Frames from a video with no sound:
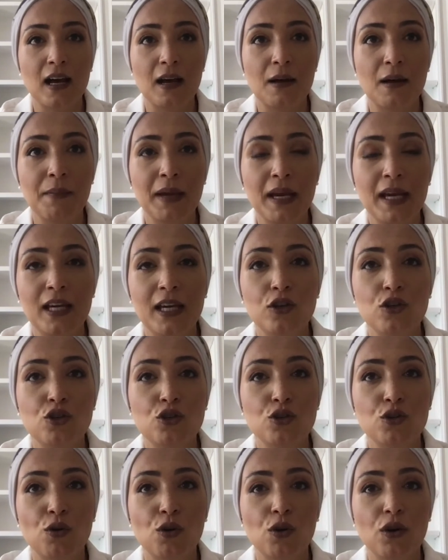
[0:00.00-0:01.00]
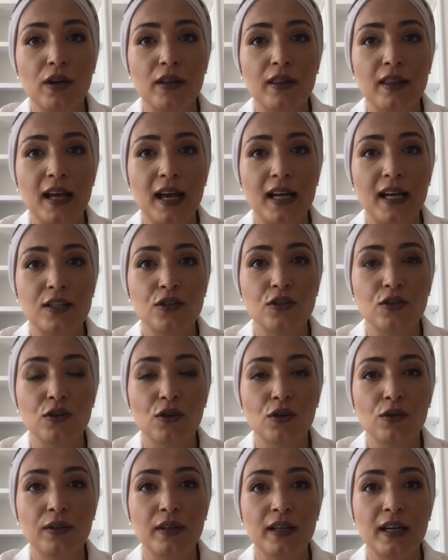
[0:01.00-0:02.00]
making sure that,
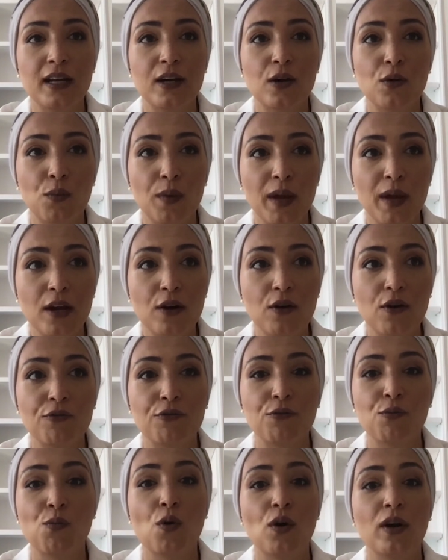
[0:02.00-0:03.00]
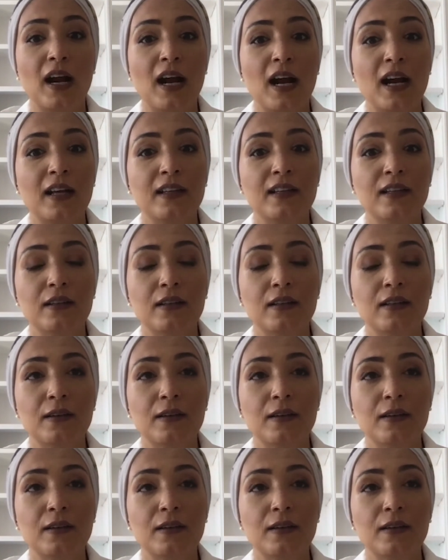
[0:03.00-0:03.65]
they are aware of what are the,